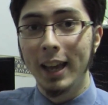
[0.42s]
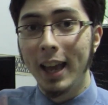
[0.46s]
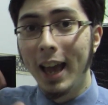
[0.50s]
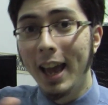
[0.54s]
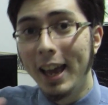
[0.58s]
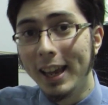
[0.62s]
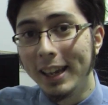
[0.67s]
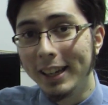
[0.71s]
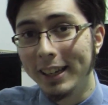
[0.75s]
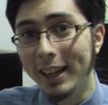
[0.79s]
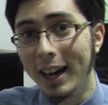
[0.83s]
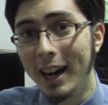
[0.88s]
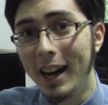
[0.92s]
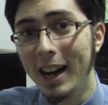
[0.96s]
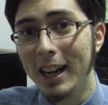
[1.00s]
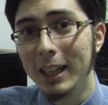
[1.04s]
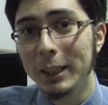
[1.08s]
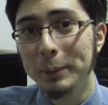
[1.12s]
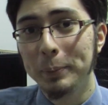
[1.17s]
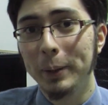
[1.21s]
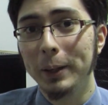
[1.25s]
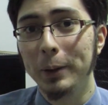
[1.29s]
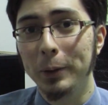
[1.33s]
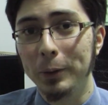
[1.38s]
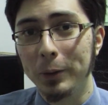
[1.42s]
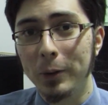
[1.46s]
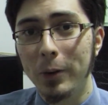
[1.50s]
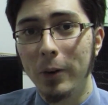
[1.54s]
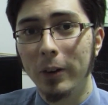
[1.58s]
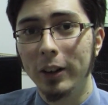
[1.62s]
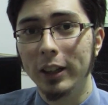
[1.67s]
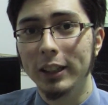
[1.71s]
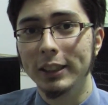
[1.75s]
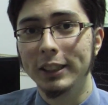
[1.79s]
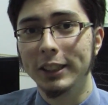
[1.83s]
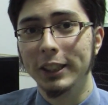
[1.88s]
Hey guys, Penguin
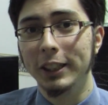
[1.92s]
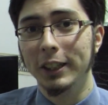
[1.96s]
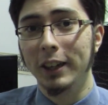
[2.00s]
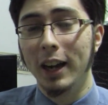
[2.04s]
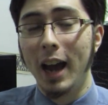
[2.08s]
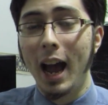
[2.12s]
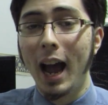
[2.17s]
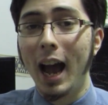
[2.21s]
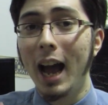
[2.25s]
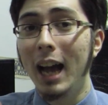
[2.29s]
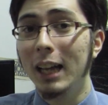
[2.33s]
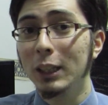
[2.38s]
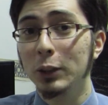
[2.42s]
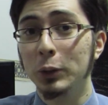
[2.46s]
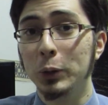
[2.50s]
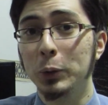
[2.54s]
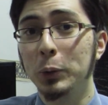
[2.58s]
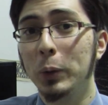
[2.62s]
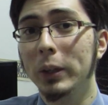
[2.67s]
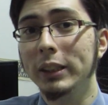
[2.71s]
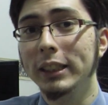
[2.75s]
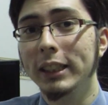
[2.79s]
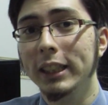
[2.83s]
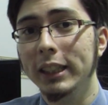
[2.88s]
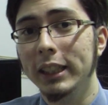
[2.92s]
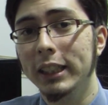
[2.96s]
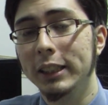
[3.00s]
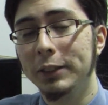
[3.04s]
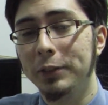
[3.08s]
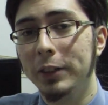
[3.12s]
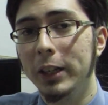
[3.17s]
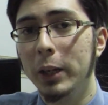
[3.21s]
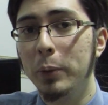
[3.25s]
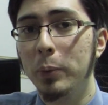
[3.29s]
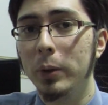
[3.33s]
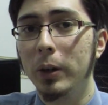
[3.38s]
Recordings here. As requested in
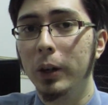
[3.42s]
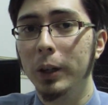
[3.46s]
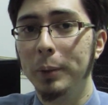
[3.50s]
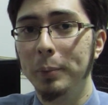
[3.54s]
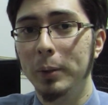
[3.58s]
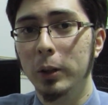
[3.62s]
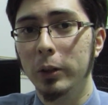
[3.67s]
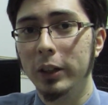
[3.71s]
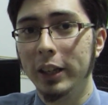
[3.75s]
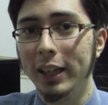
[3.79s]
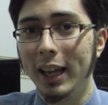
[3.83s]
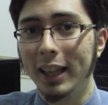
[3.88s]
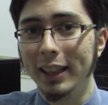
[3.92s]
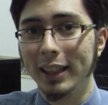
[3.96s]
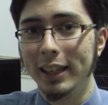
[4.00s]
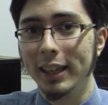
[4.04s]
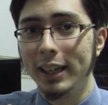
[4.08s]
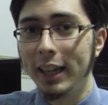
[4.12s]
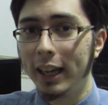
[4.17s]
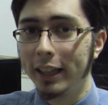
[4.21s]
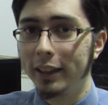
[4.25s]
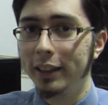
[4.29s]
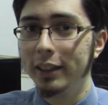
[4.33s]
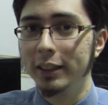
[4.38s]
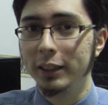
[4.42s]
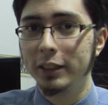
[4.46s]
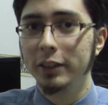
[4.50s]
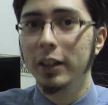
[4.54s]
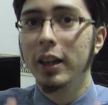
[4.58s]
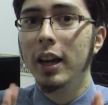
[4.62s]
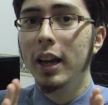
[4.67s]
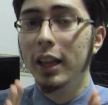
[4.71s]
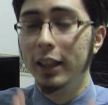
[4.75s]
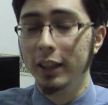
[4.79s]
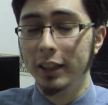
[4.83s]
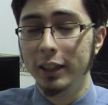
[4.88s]
this video, we're going to be looking at the
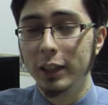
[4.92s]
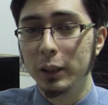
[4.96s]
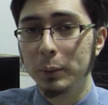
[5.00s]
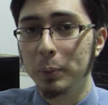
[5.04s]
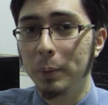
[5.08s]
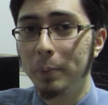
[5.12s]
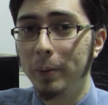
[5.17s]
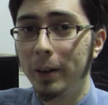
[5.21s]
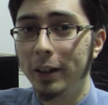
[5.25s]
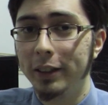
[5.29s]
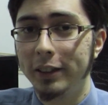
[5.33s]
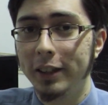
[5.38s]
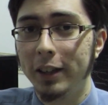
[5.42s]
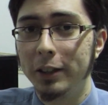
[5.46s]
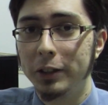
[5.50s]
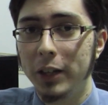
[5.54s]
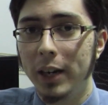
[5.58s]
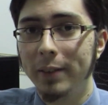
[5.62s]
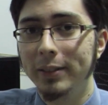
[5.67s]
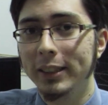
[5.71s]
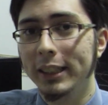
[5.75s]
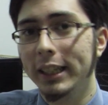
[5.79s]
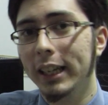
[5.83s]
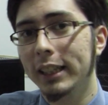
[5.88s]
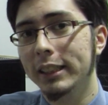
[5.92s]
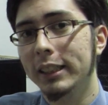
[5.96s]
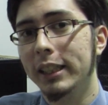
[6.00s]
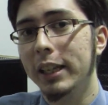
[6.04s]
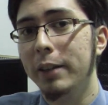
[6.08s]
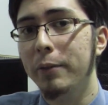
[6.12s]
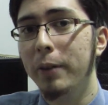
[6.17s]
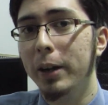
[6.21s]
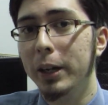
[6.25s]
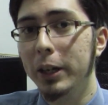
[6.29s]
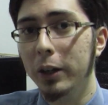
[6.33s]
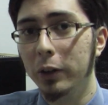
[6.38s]
Catalyst Linux proprietary drivers against
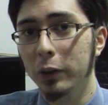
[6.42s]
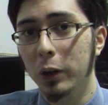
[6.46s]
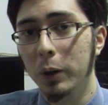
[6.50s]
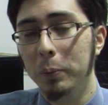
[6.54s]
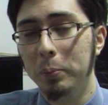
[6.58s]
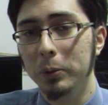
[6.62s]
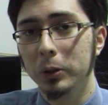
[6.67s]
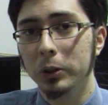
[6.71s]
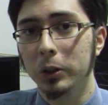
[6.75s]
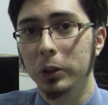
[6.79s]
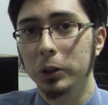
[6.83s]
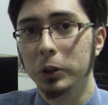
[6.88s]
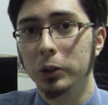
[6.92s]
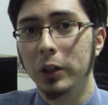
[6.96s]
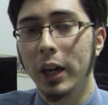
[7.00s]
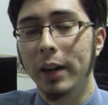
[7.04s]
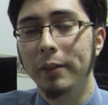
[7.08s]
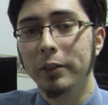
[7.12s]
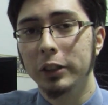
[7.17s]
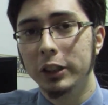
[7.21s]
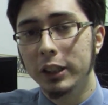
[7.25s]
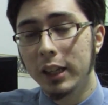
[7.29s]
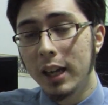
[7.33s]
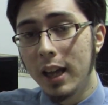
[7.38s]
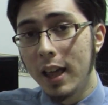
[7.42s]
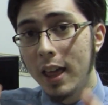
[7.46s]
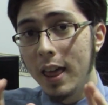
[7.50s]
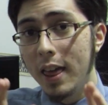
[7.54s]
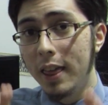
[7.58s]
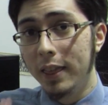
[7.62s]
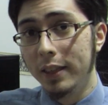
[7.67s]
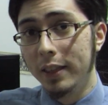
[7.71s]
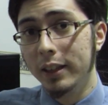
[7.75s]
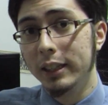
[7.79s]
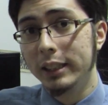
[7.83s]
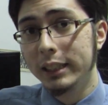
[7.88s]
the Radeon open source drivers.
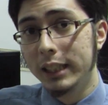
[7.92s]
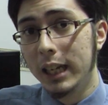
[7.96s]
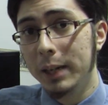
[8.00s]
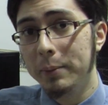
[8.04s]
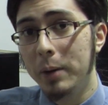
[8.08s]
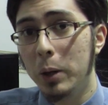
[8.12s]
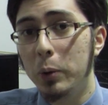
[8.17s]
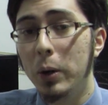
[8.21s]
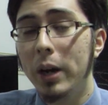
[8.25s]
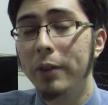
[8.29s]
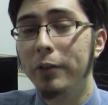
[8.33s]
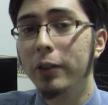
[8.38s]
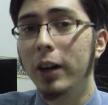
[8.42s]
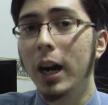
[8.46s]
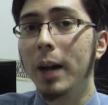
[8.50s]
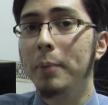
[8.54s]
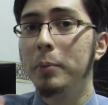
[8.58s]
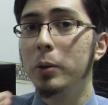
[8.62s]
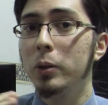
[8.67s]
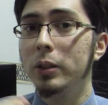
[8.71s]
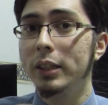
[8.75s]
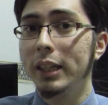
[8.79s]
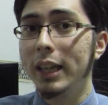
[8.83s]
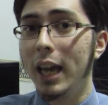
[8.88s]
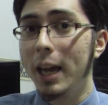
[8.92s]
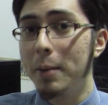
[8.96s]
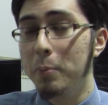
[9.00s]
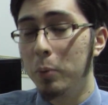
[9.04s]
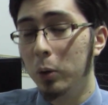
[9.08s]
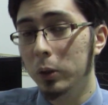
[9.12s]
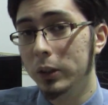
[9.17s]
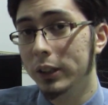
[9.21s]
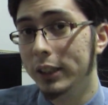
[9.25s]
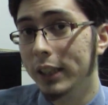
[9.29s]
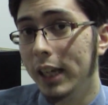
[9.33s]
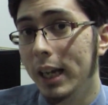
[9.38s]
This time, however, I'm using a
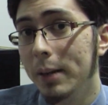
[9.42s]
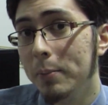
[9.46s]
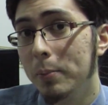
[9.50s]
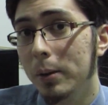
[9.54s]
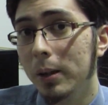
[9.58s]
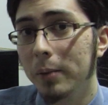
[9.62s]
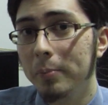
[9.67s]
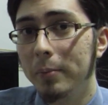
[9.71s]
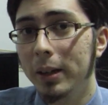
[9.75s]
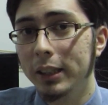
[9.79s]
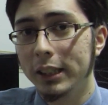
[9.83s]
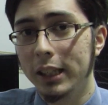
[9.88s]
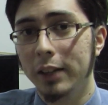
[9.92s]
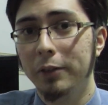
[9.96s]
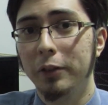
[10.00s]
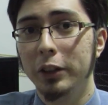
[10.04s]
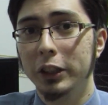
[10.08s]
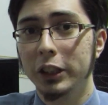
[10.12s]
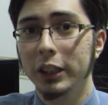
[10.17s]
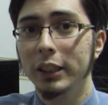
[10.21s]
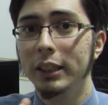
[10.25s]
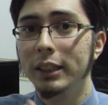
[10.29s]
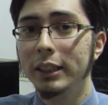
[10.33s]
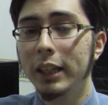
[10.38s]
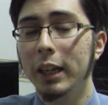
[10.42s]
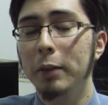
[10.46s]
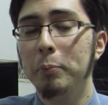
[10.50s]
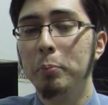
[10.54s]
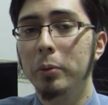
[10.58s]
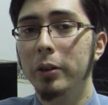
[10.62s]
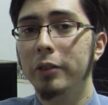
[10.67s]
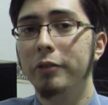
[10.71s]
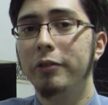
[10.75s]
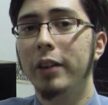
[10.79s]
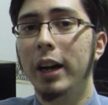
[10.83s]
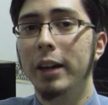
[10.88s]
more stable Mesa version, ten
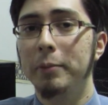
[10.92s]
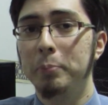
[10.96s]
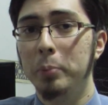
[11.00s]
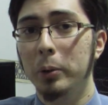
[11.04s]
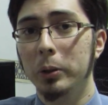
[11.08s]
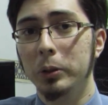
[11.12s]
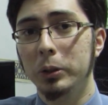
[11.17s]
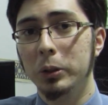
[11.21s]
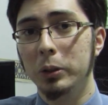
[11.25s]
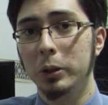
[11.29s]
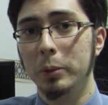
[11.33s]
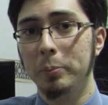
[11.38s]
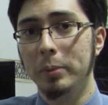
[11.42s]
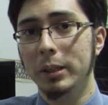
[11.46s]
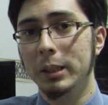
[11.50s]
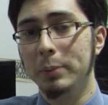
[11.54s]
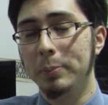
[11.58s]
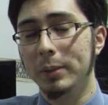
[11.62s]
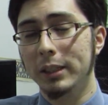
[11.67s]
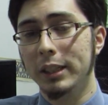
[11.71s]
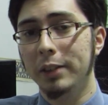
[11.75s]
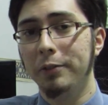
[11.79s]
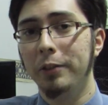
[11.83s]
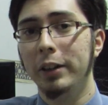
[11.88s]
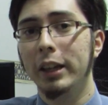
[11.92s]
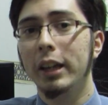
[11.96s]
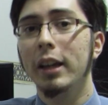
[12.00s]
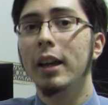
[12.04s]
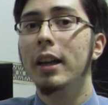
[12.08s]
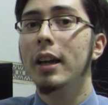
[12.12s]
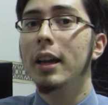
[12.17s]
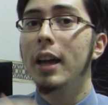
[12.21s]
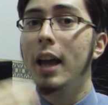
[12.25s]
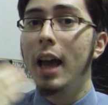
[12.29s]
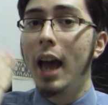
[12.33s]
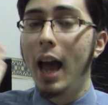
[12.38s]
point five point two to be specific,
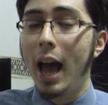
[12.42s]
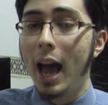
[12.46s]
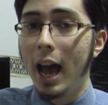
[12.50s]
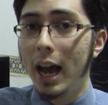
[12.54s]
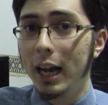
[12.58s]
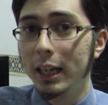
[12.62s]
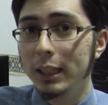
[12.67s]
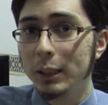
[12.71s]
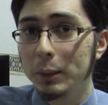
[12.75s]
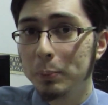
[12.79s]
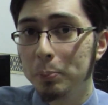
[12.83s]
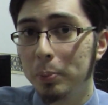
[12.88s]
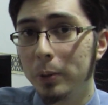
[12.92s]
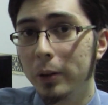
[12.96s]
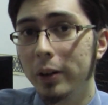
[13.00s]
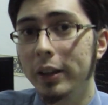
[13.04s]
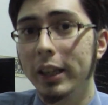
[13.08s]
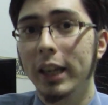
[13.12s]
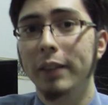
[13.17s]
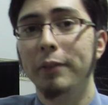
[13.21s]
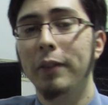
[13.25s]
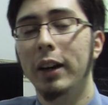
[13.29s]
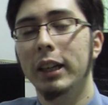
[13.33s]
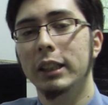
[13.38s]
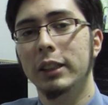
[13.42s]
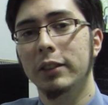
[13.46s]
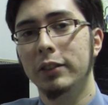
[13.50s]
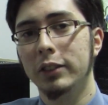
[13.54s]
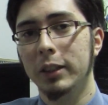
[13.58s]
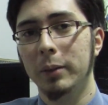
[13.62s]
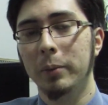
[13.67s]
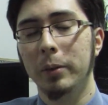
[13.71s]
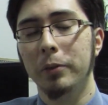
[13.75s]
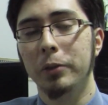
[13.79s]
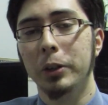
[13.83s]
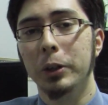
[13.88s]
as per the advice of
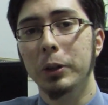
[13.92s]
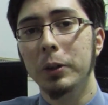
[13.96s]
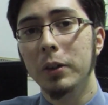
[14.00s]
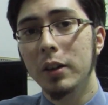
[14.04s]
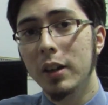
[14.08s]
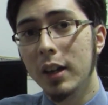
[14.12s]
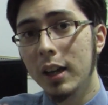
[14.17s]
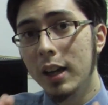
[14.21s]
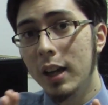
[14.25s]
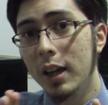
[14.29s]
some of you.